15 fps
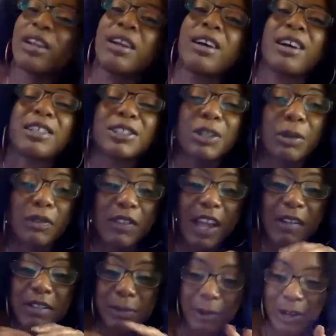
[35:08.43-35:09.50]
So if you have a
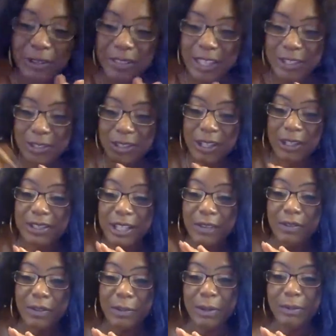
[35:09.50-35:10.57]
spiralizer, that would definitely
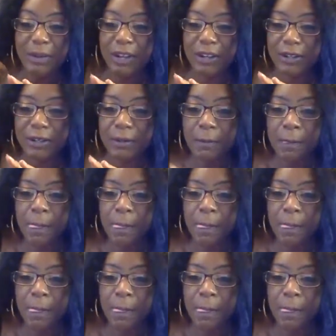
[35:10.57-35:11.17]
be better.